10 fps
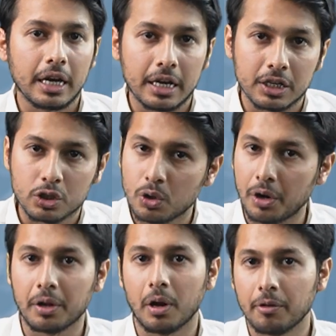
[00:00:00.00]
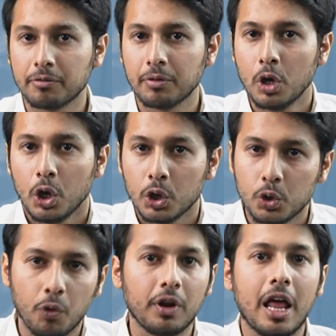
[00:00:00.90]
is not enough.
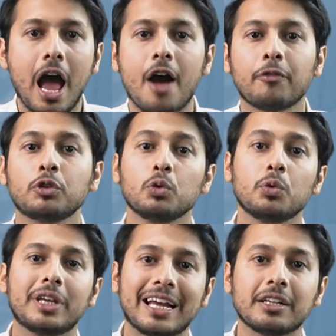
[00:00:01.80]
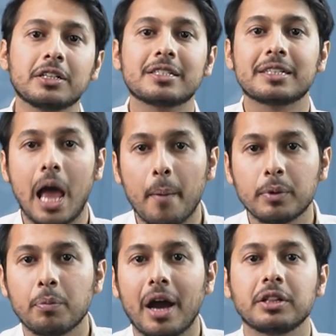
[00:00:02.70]
You will have to get it
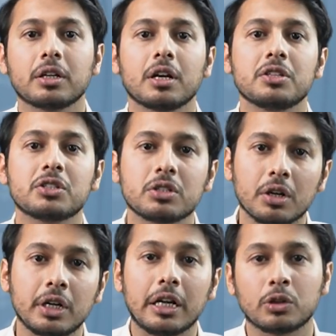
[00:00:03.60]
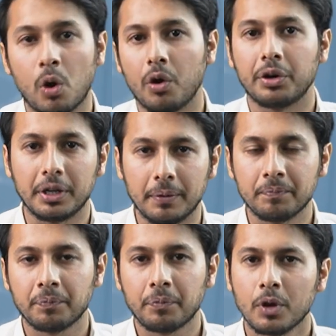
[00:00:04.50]
stamped by the concerned authority.
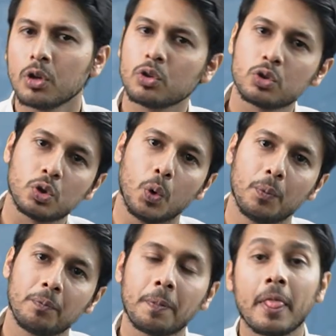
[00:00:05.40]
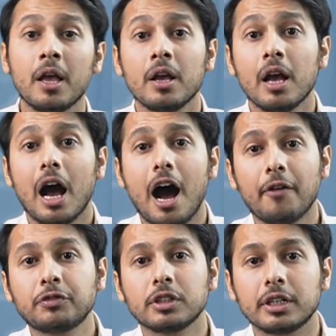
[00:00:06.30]
So,
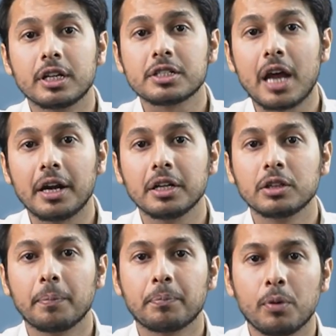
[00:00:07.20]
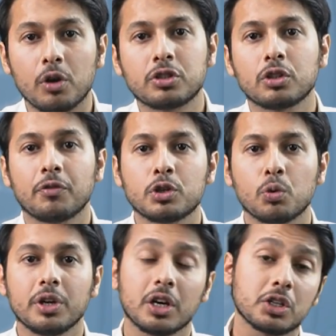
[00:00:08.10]
after understanding the process of
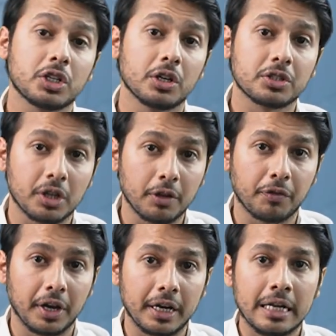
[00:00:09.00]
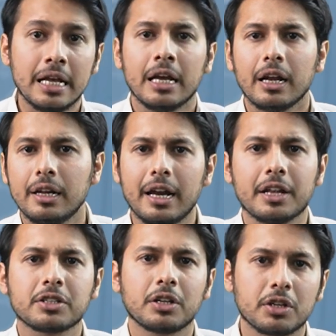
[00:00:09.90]
issuing a share certificate, let
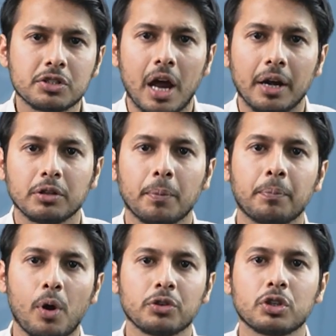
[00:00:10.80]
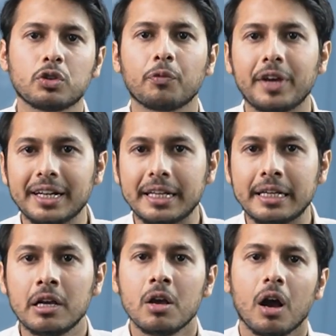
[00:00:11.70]
us understand the process of
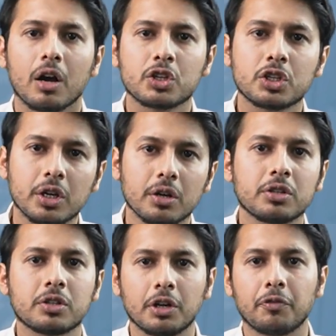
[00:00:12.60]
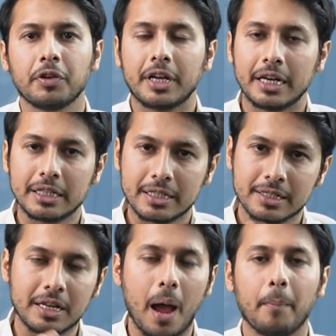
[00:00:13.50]
getting a share certificate
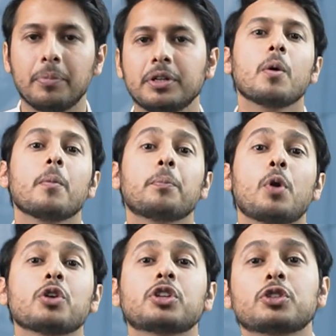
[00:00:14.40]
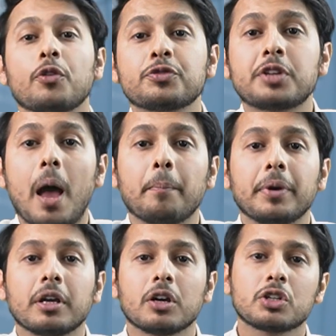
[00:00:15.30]
stamped. Process of
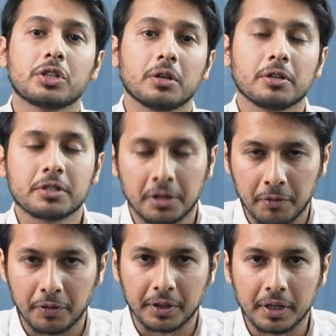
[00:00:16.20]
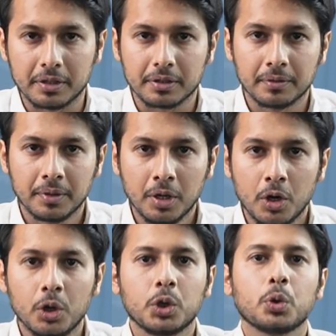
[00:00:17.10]
stamping a share certificate.
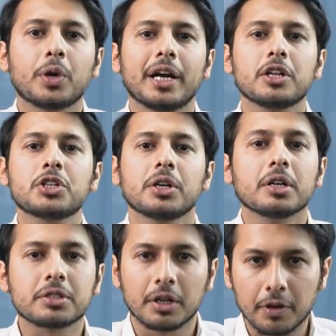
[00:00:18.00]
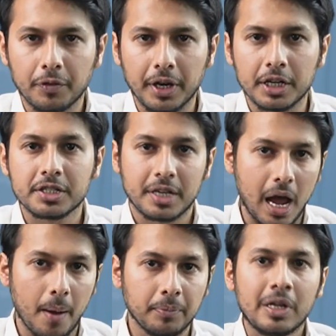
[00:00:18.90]
To get a share certificate
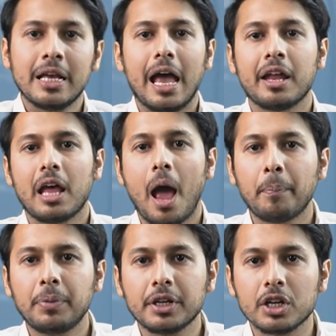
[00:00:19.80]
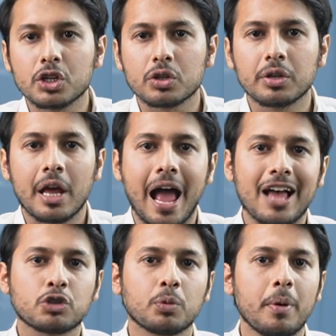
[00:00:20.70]
stamped, an application
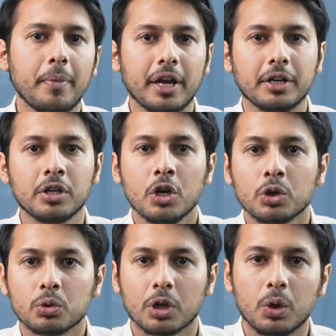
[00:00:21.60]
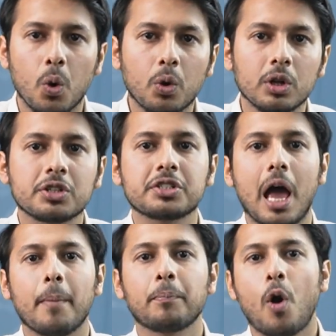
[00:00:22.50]
has to be made to the local
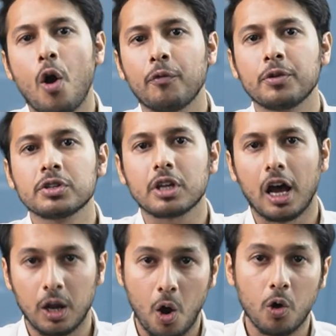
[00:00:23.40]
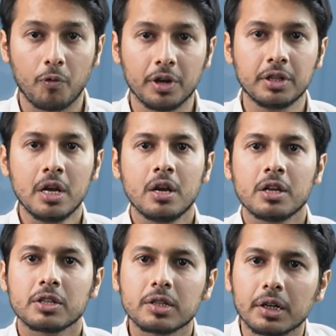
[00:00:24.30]
stamp office along with
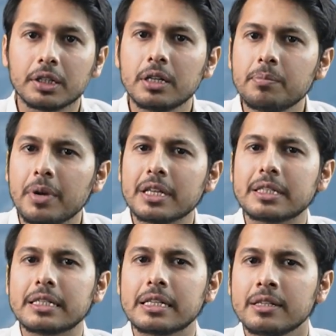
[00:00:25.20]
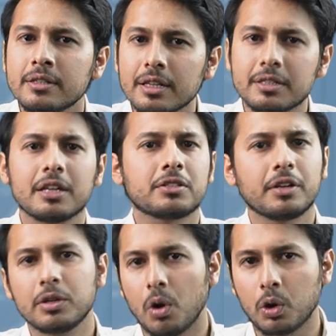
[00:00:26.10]
certain basic
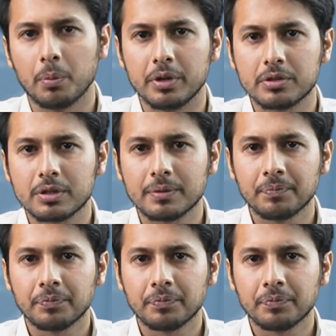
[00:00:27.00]
necessary documents.